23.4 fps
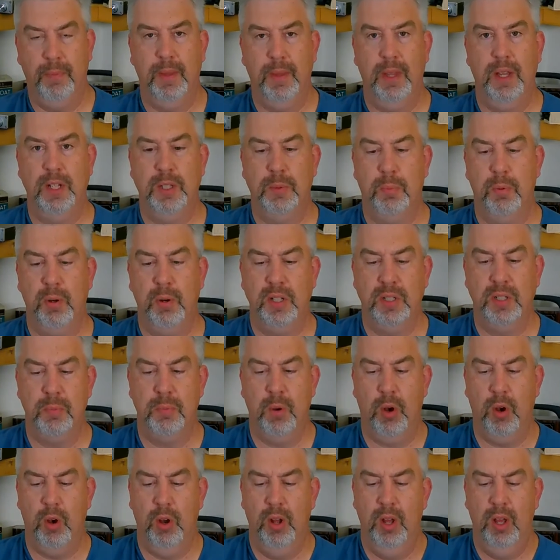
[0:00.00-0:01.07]
It's pretty
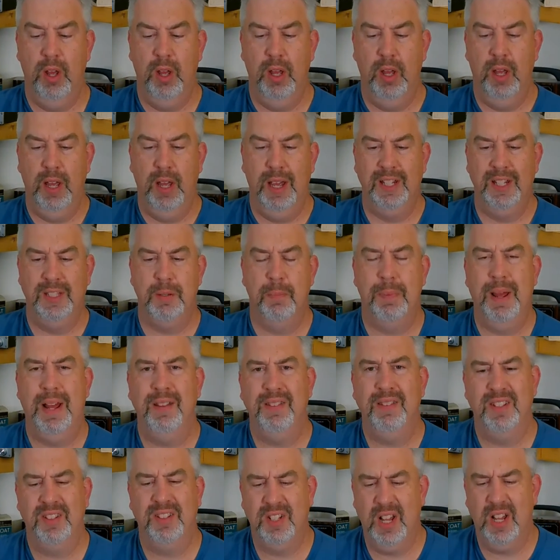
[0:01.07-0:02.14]
small. It's about
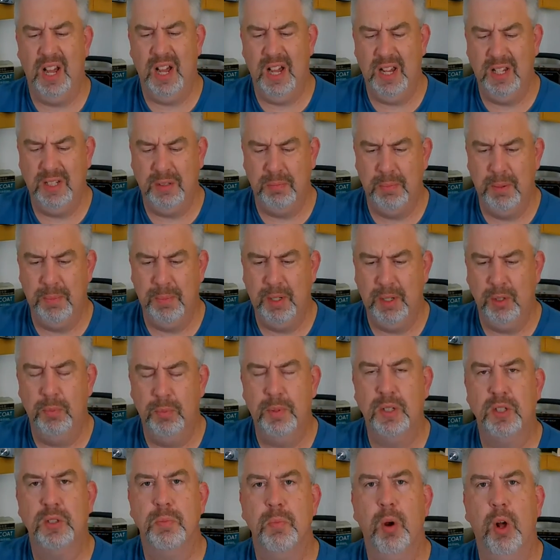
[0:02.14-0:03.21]
the size, maybe a little
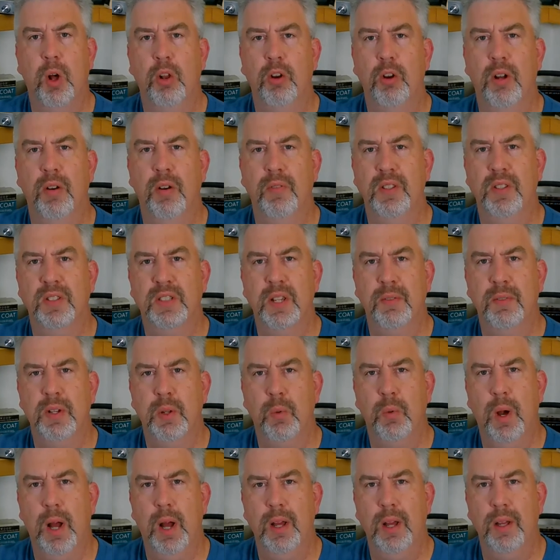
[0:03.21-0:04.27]
bit smaller, of the
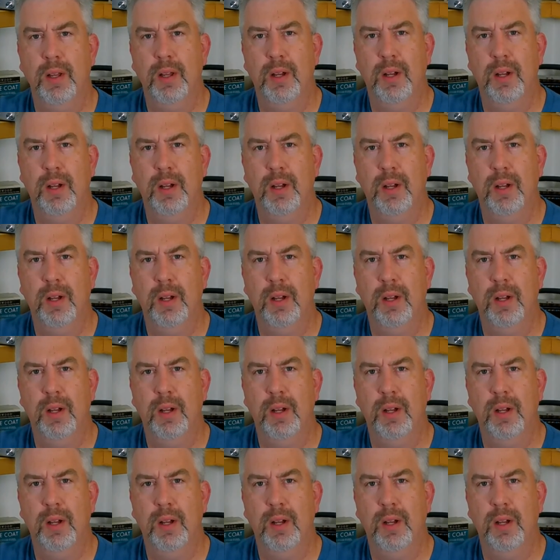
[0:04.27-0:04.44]
70-watt